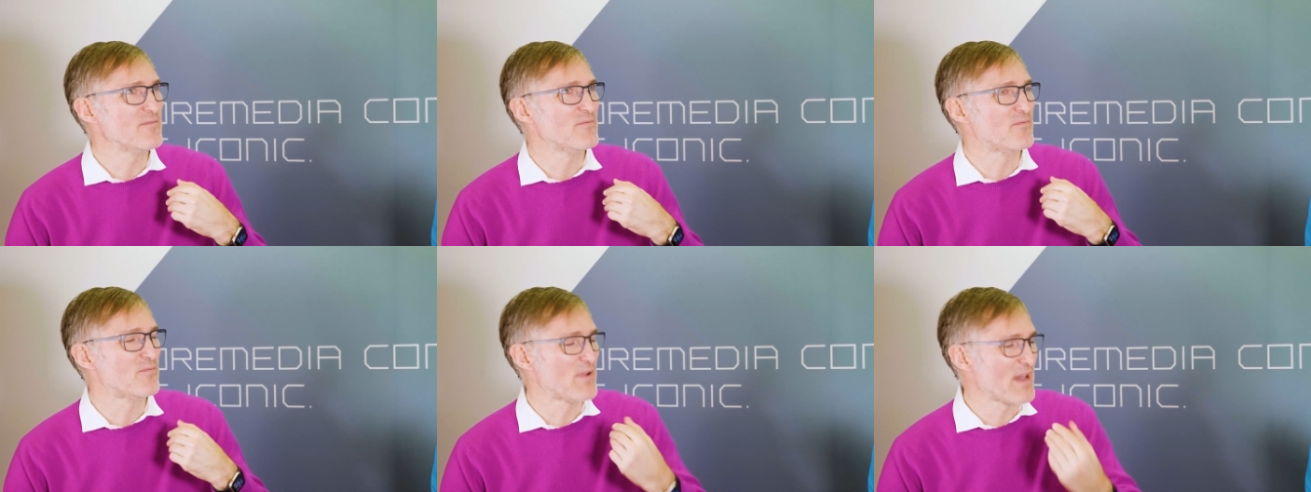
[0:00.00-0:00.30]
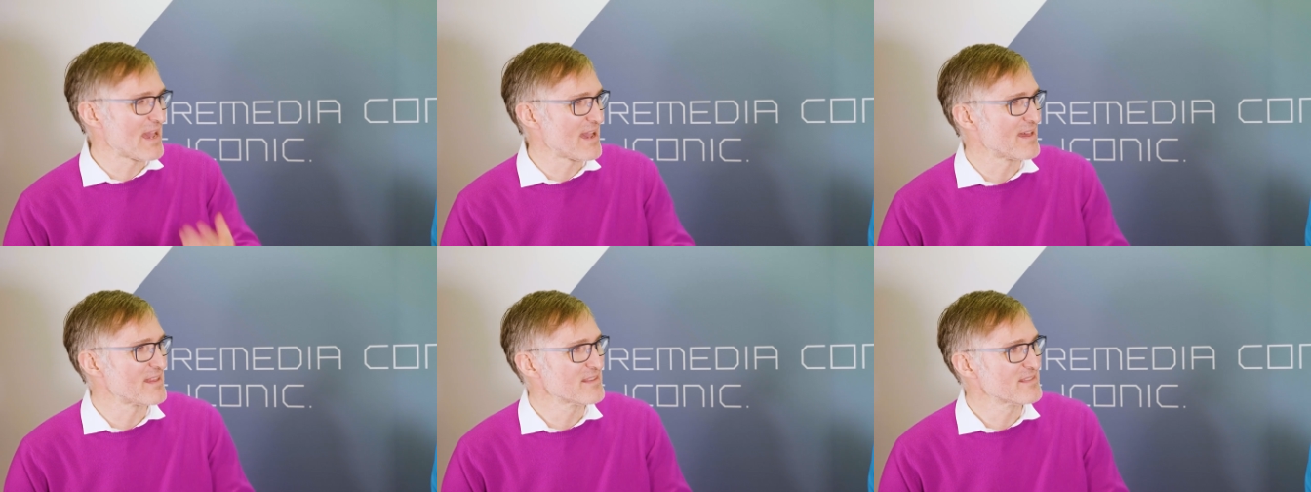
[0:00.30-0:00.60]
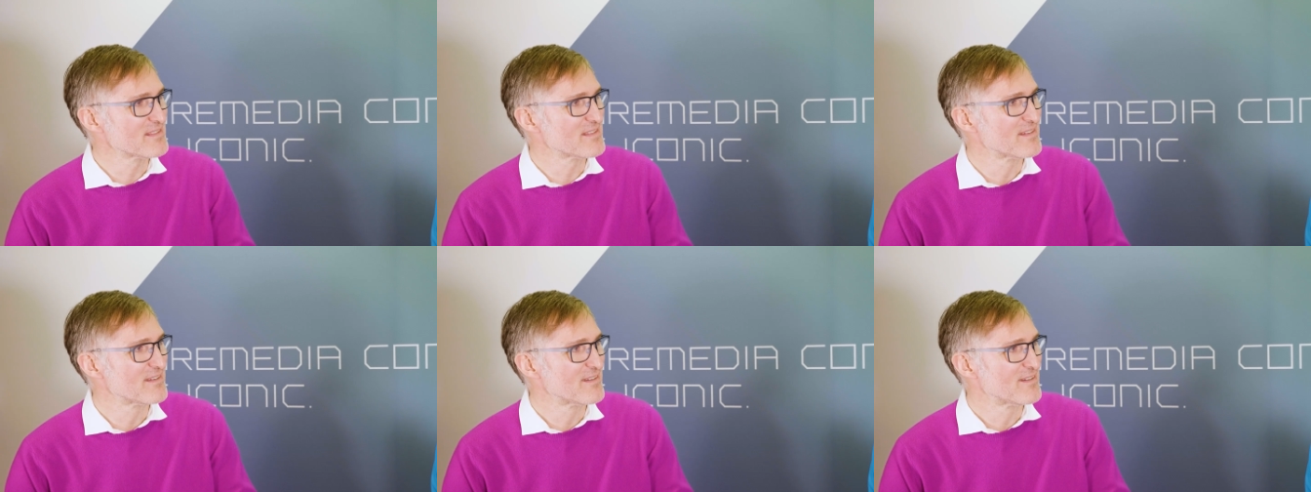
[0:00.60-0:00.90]
even
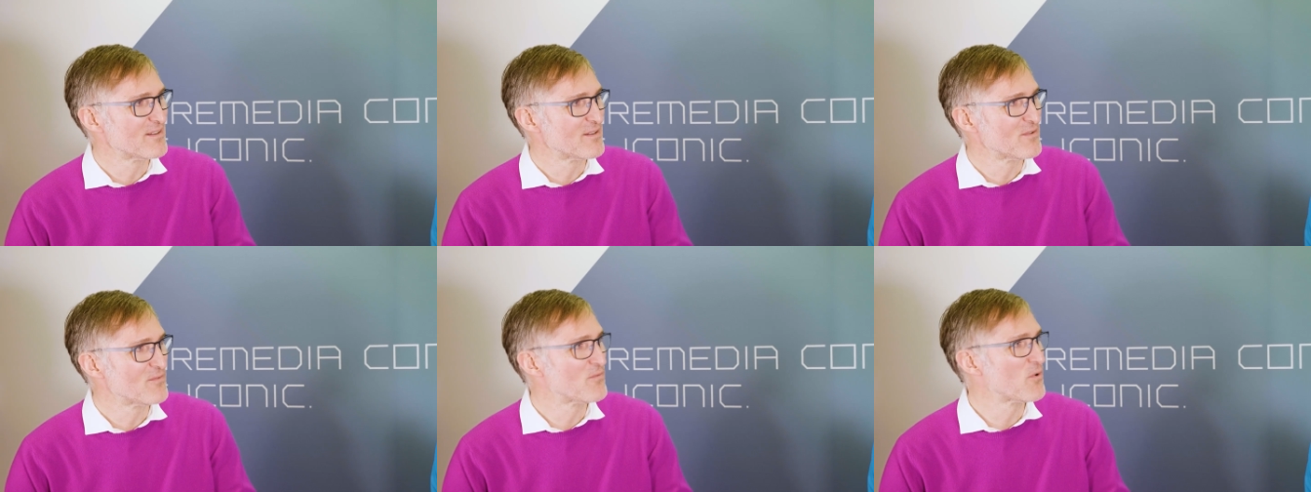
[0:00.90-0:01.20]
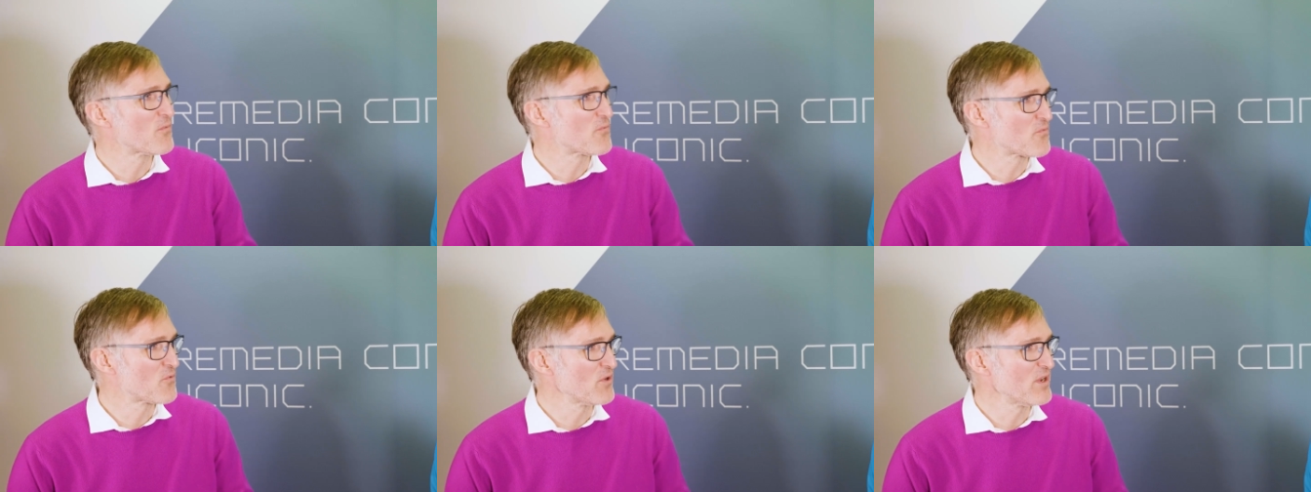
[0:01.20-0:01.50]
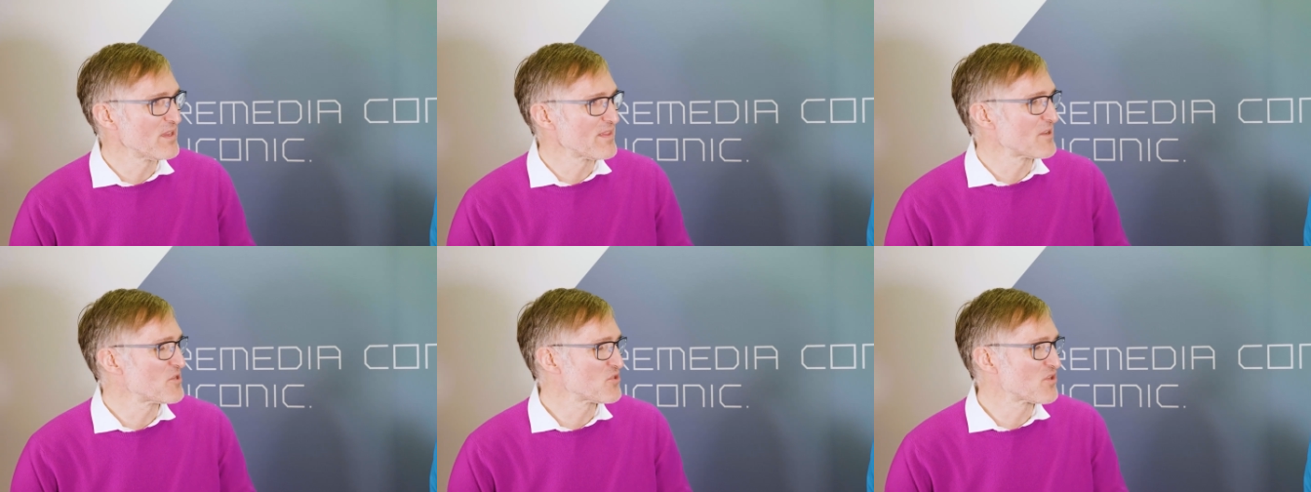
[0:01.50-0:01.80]
fans for
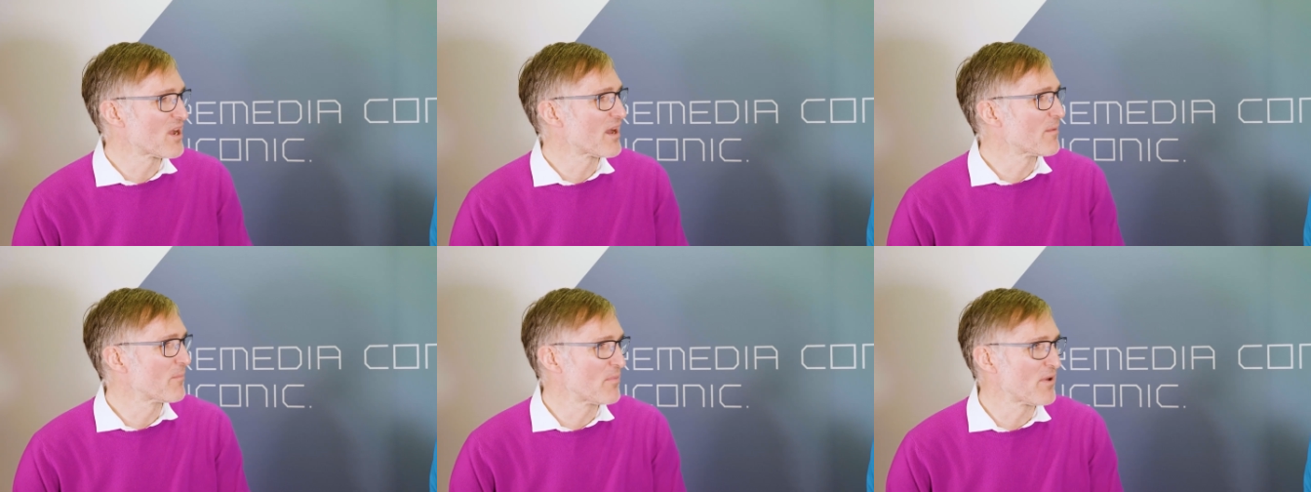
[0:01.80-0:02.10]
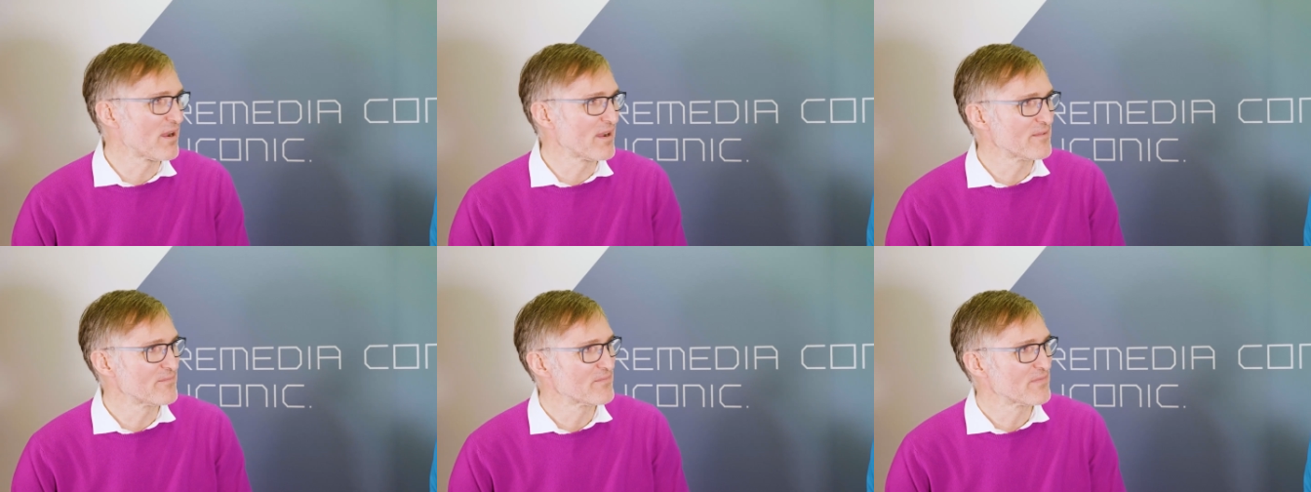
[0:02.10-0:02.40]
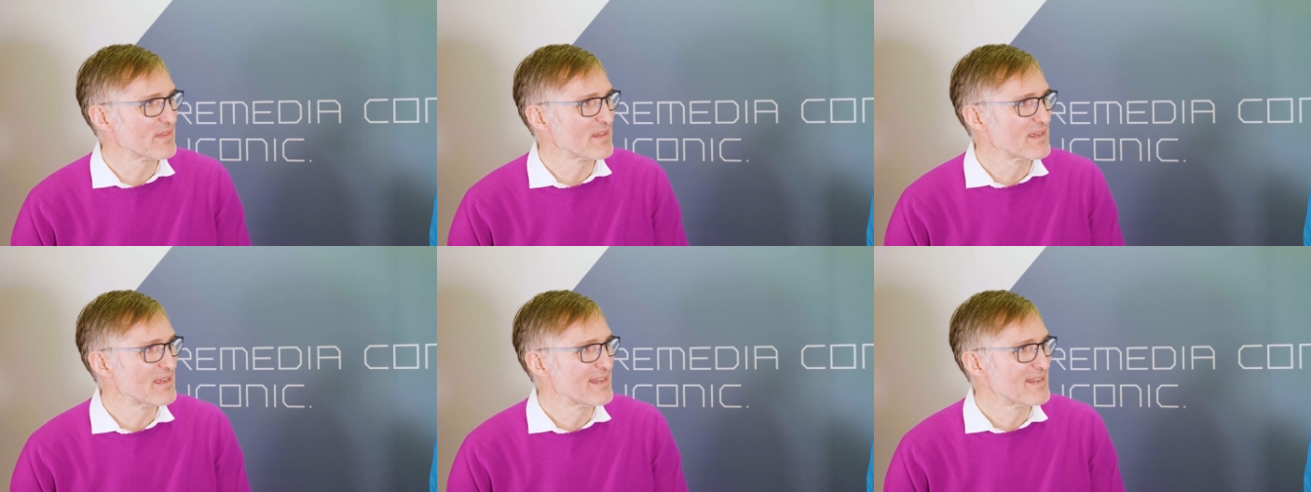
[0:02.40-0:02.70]
free that you can't buy.
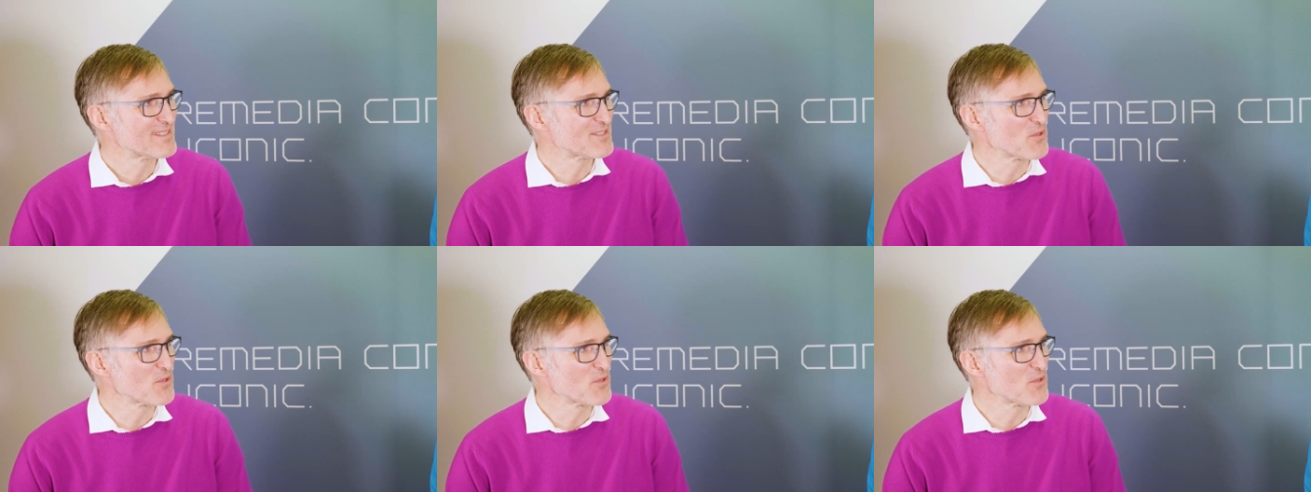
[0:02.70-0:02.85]
Yeah.